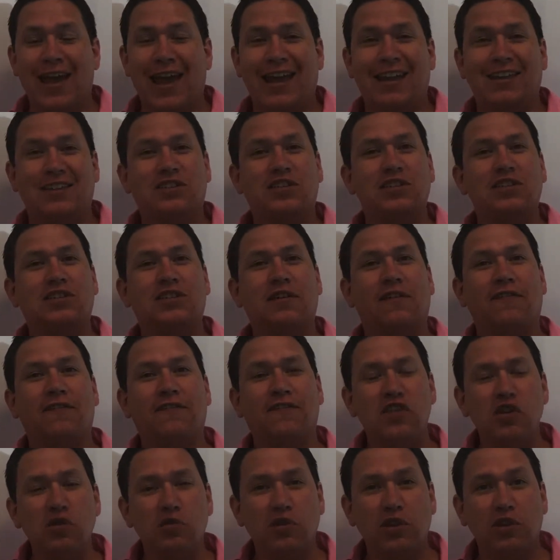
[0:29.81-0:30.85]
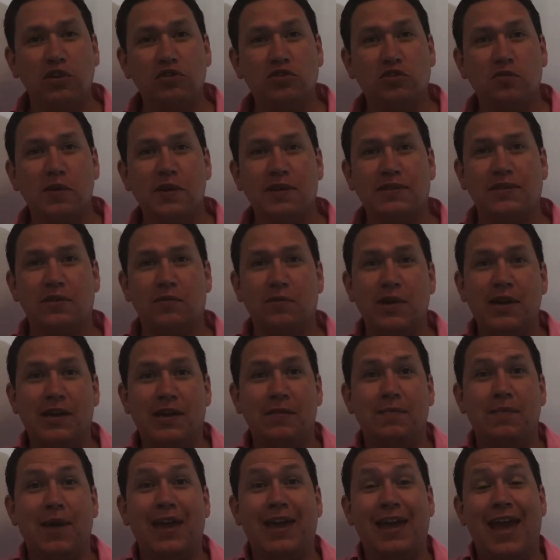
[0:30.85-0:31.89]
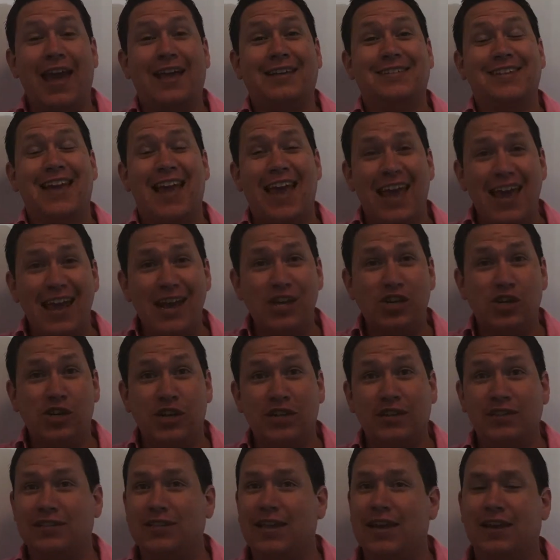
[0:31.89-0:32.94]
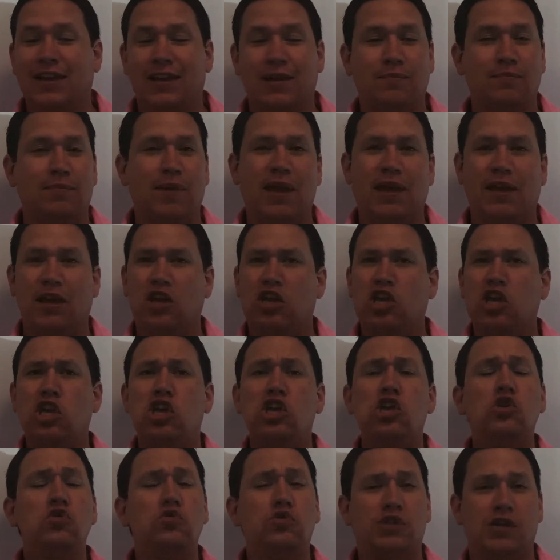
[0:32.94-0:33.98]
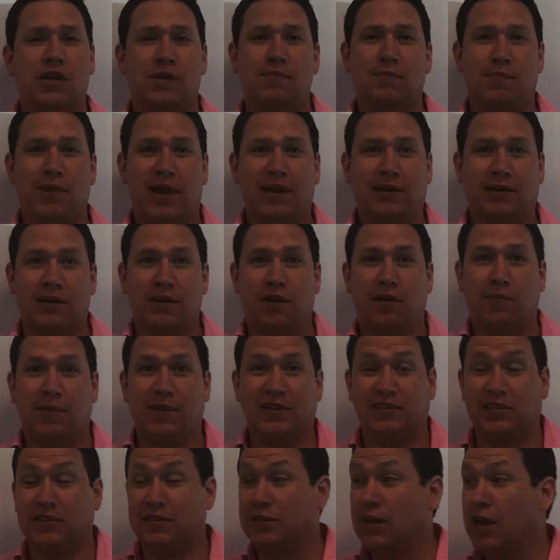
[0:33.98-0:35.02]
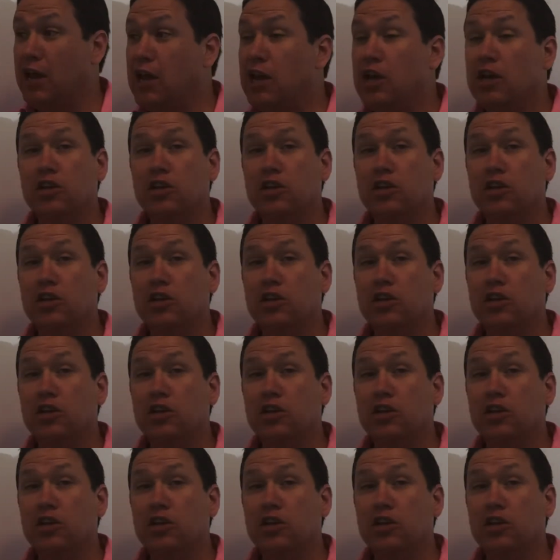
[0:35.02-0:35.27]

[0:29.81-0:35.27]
and it's just a few little tweaks that we could make as agents that can make a huge impact in our business.